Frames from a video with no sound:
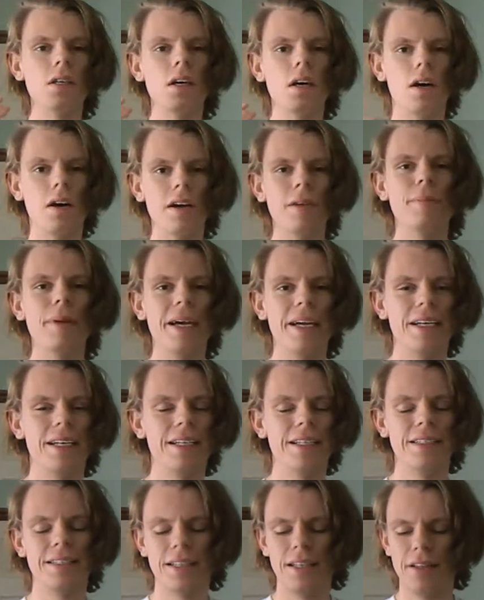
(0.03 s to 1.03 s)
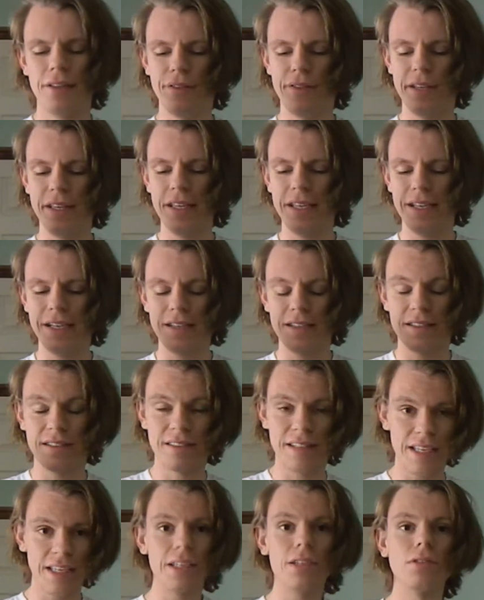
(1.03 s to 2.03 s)
I made the
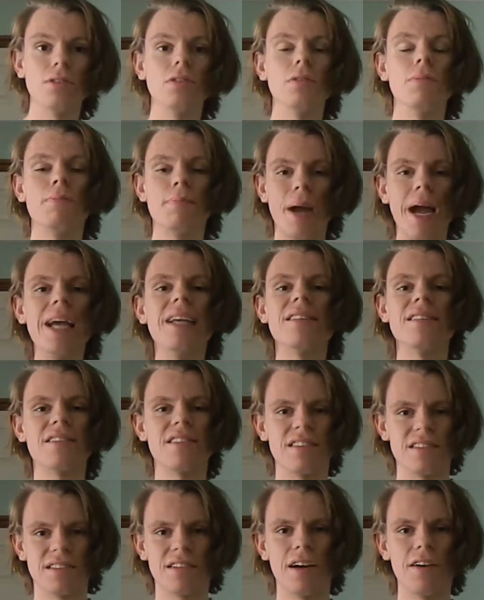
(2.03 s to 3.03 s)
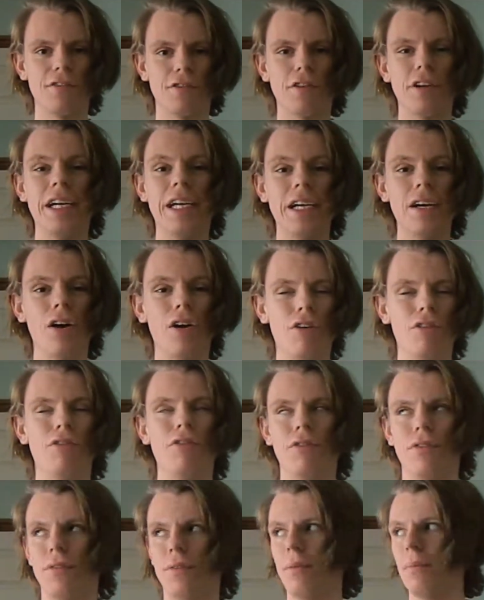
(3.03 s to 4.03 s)
single best discovery
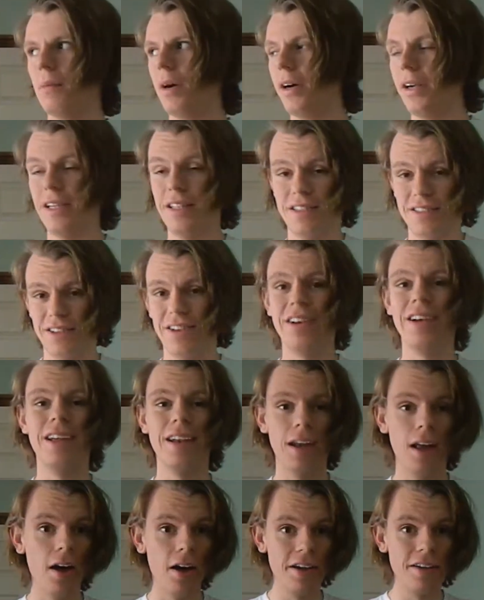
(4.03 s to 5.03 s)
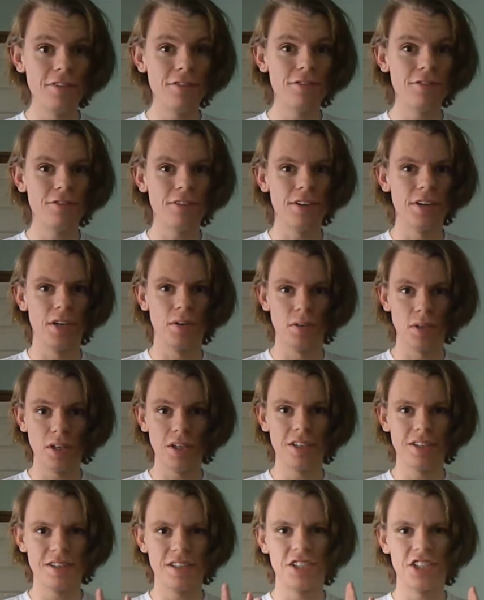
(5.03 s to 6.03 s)
of my entire life, and I would
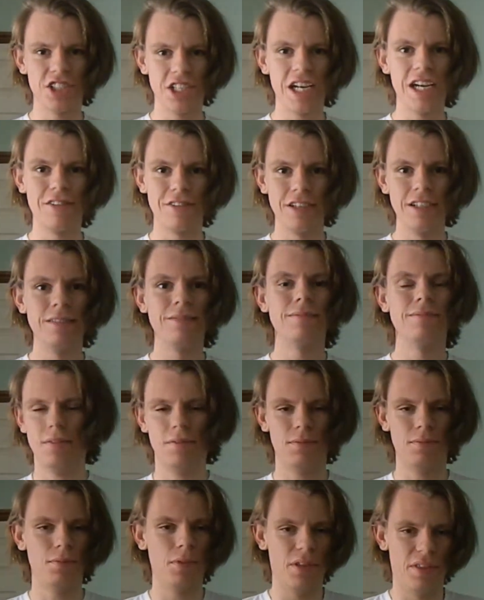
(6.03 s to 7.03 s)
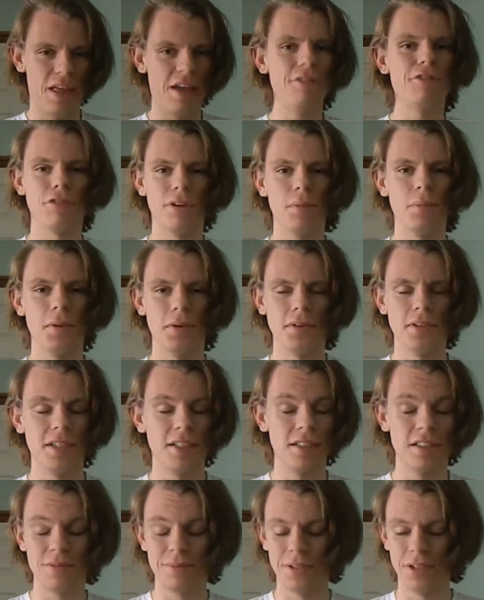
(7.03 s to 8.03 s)
like to share it with
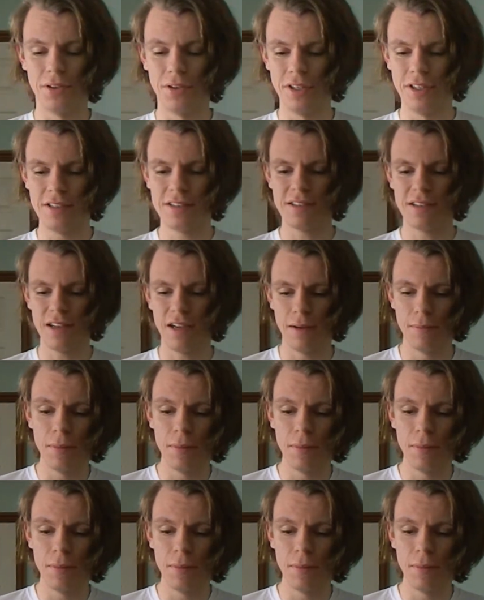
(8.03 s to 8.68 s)
everybody, to be honest.